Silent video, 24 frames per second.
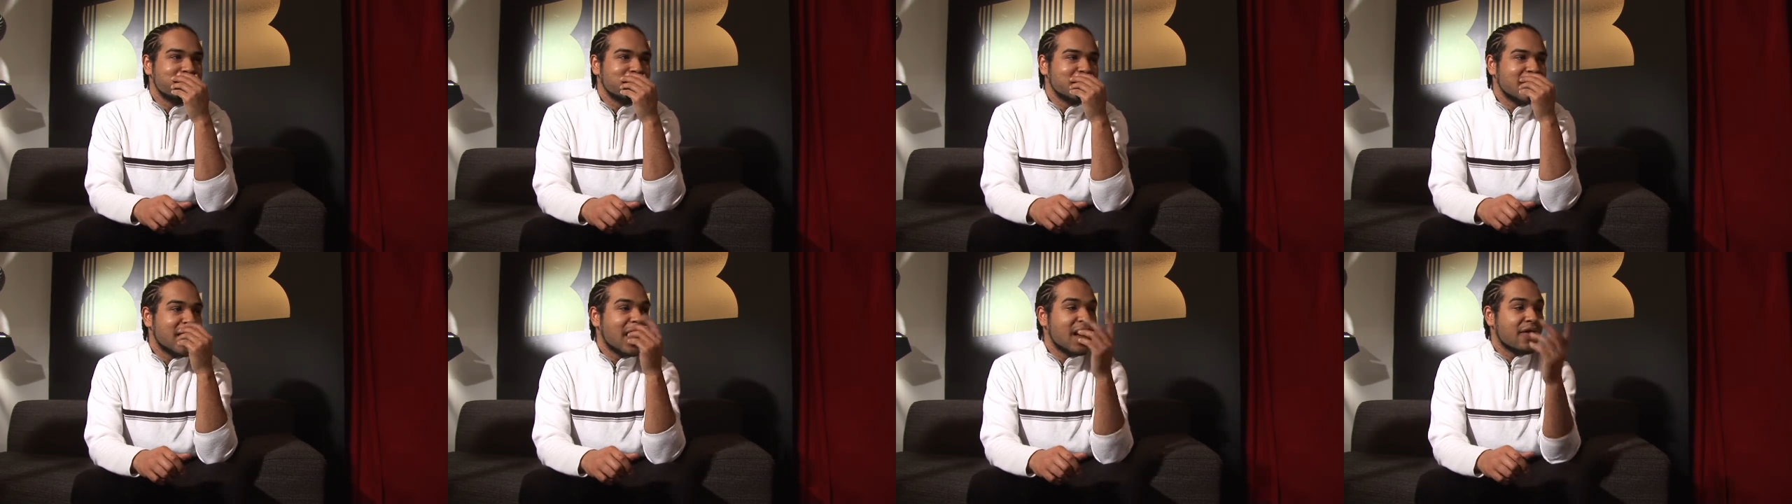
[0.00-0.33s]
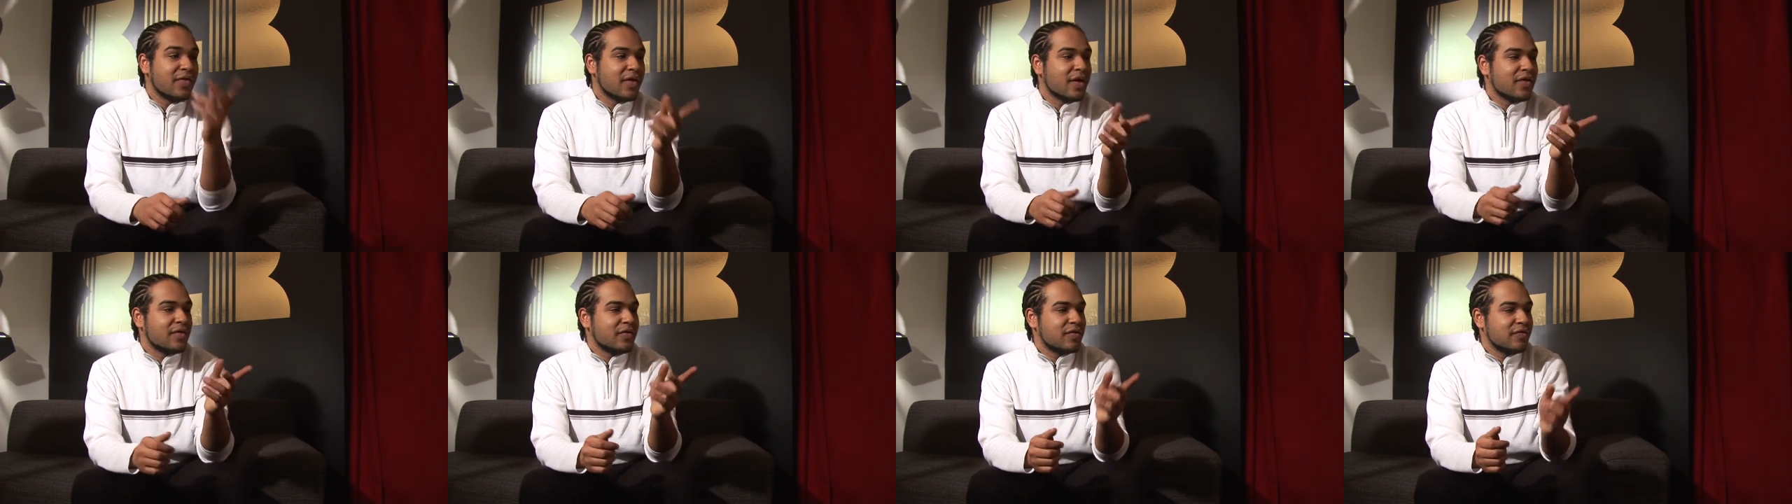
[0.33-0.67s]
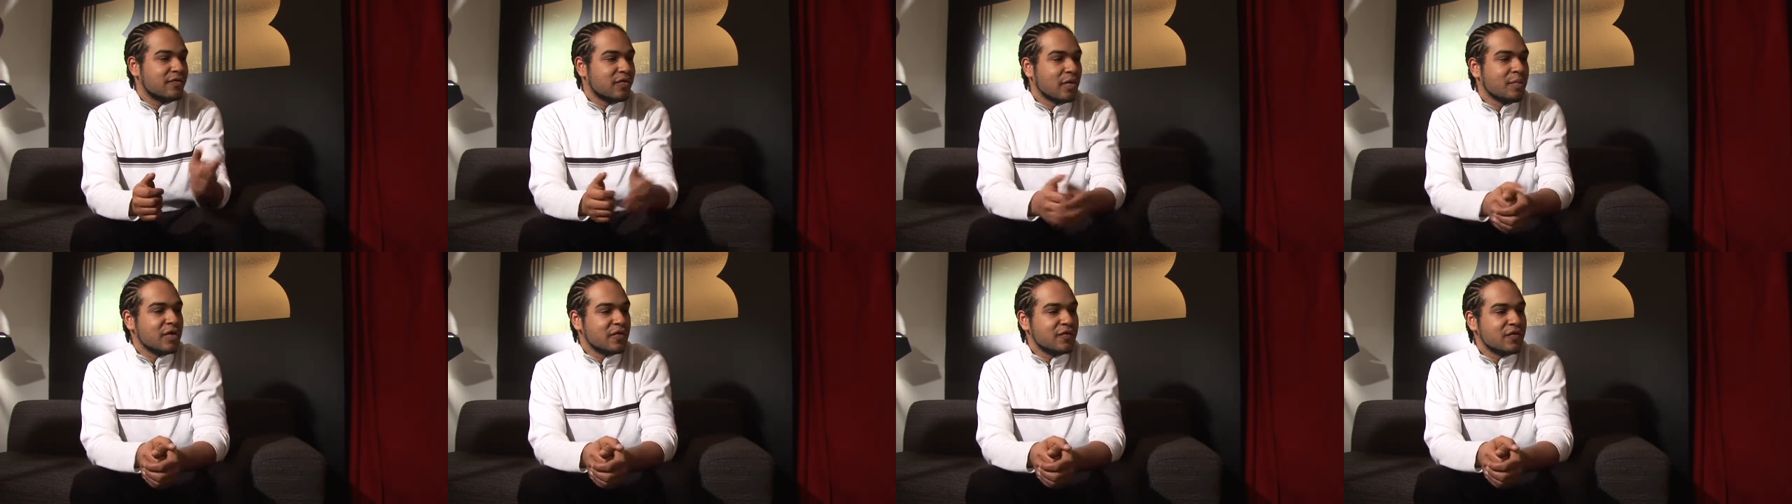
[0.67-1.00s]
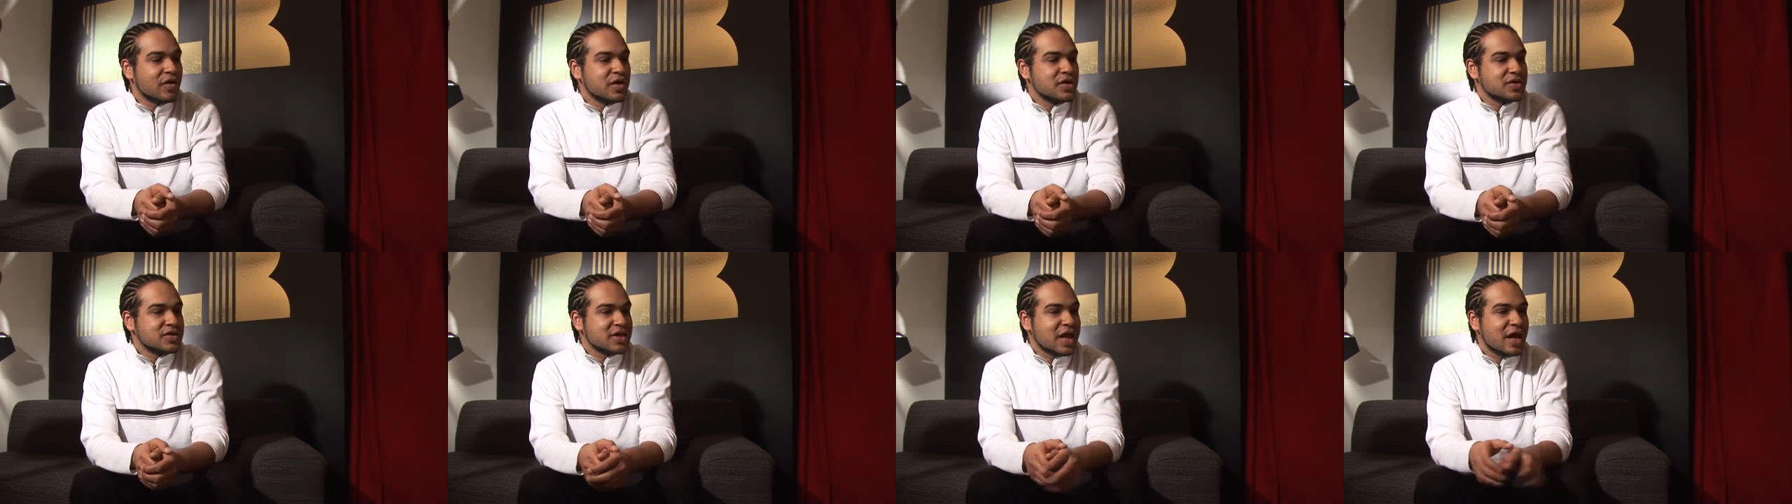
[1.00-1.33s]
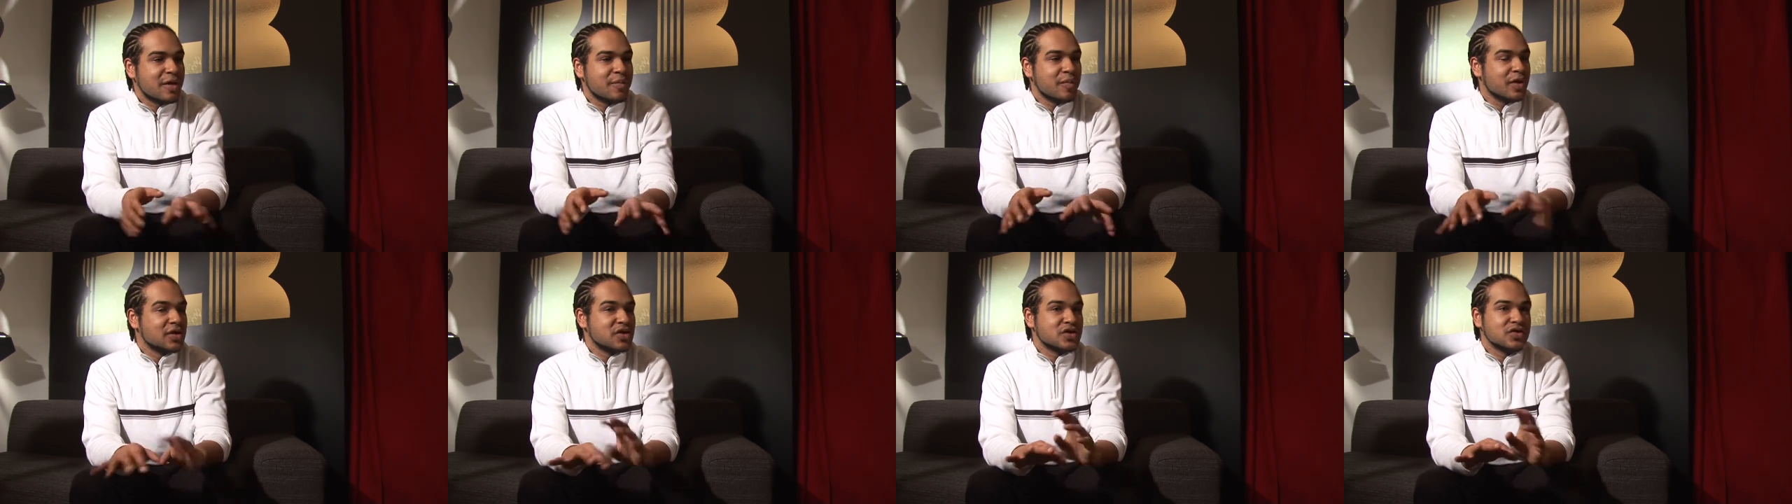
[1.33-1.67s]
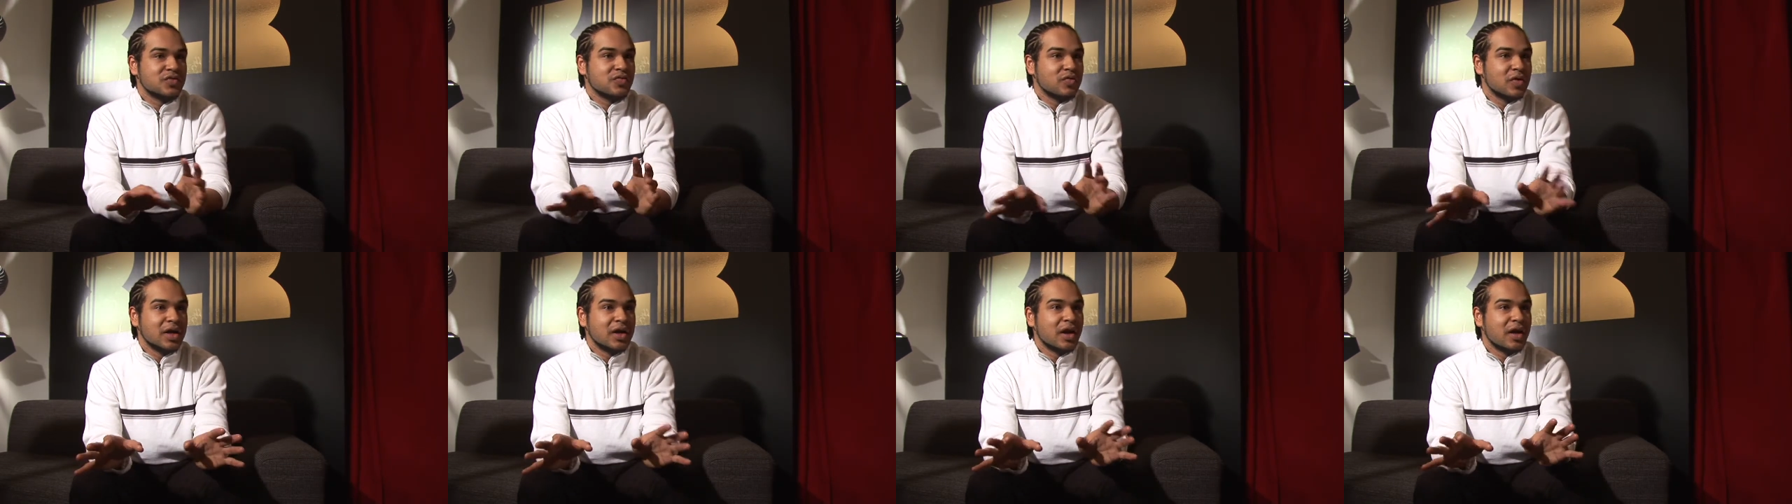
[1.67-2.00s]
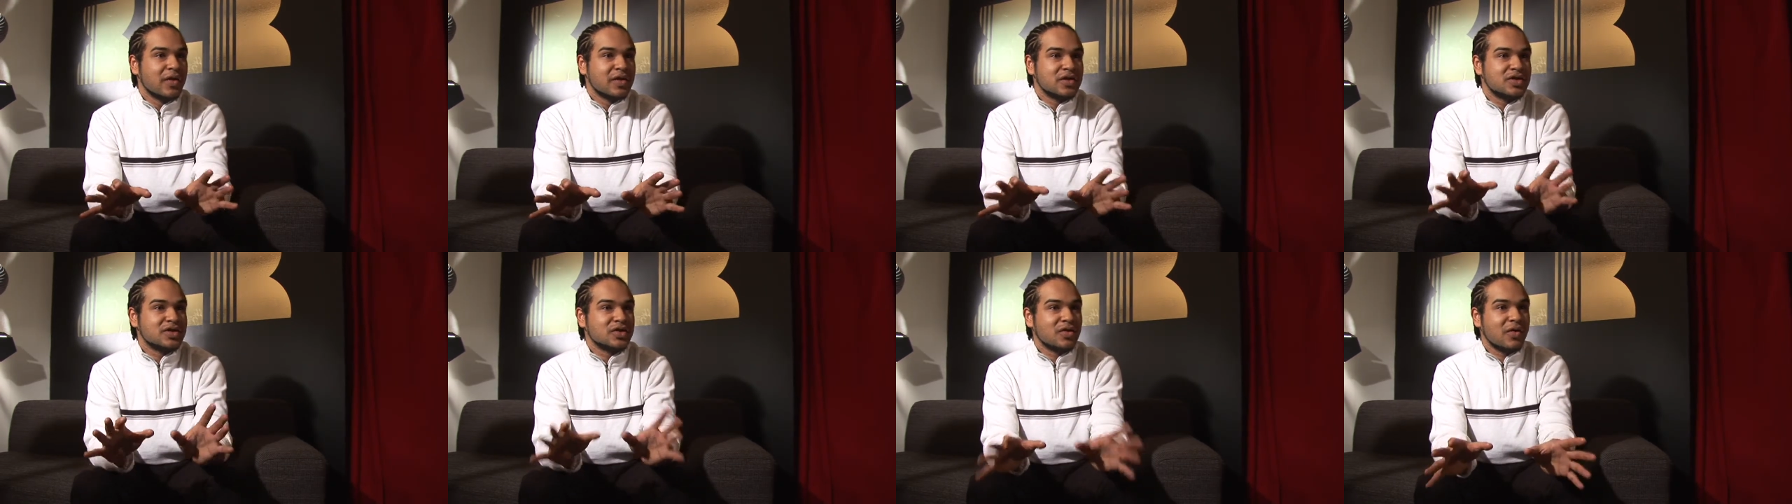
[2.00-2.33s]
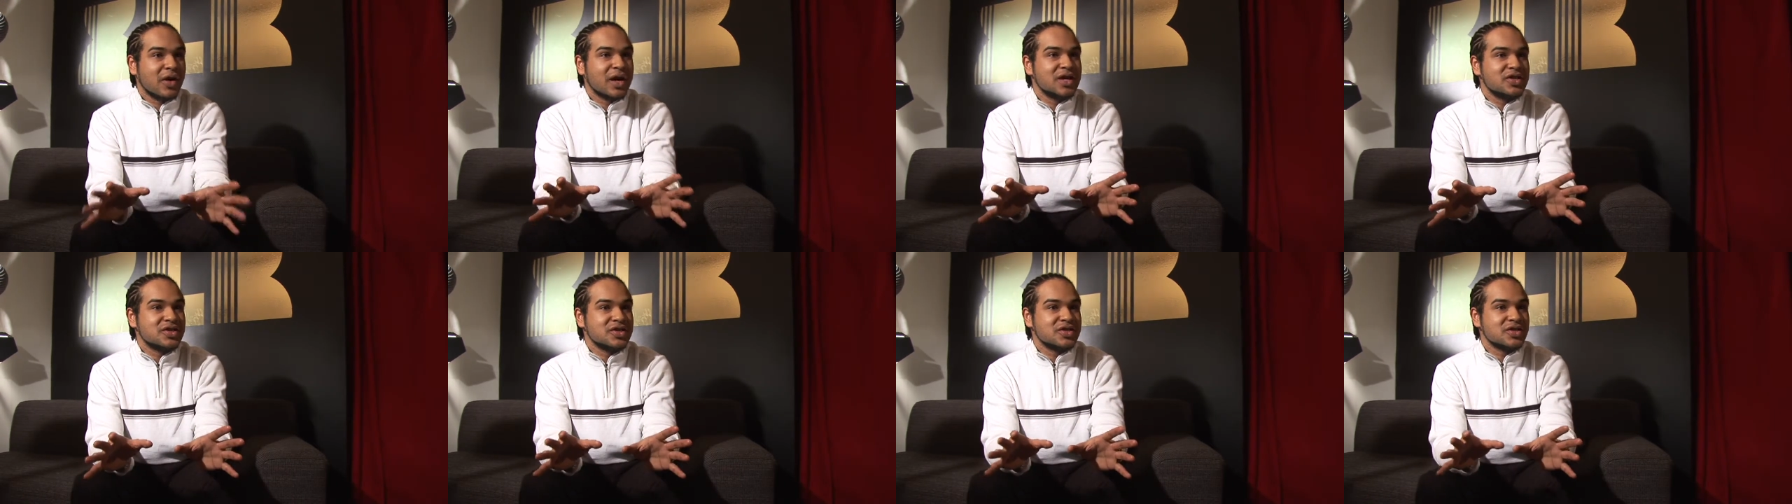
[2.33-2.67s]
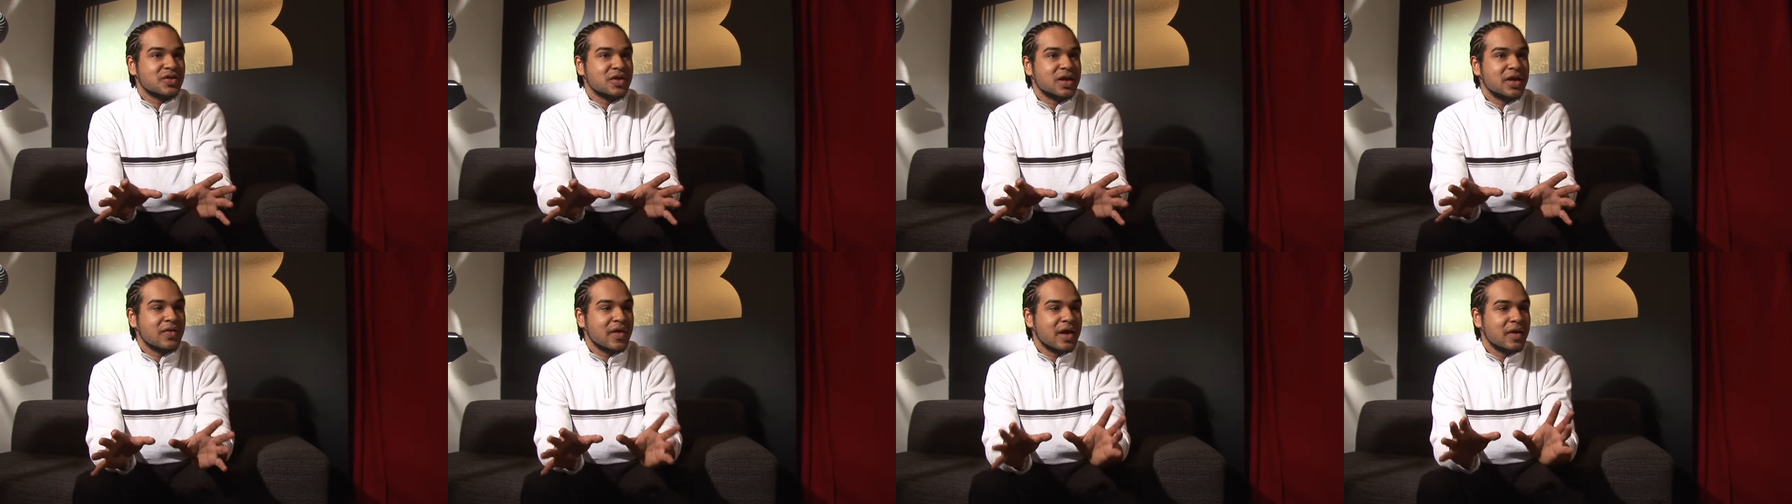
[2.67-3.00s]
yeah, that from the first album, I just really liked the scratches on it.